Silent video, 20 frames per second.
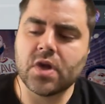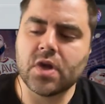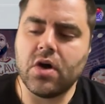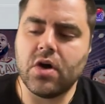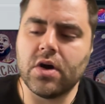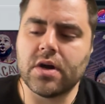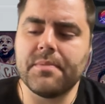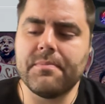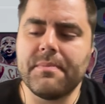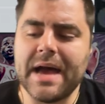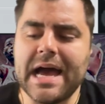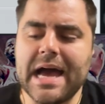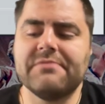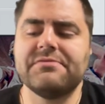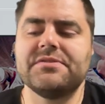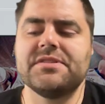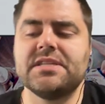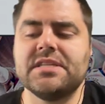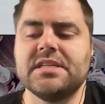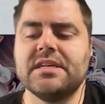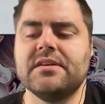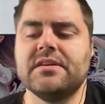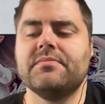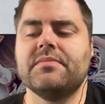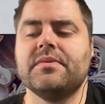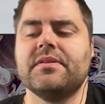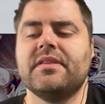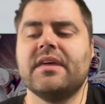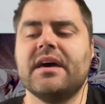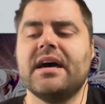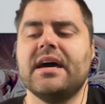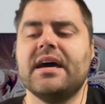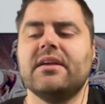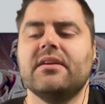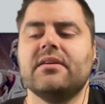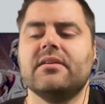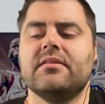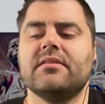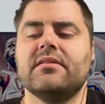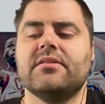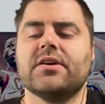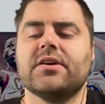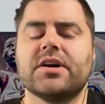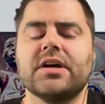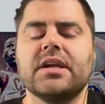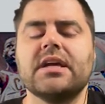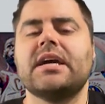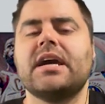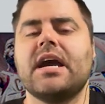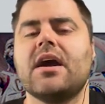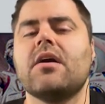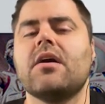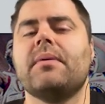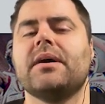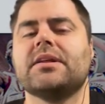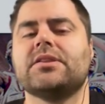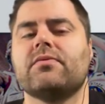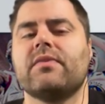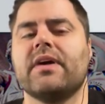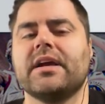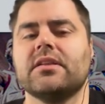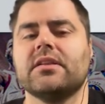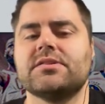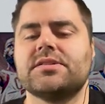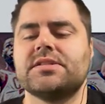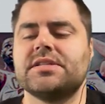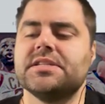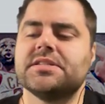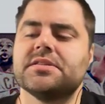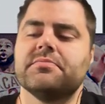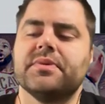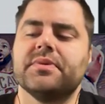on a Mavs team that they're going to care about the regular season,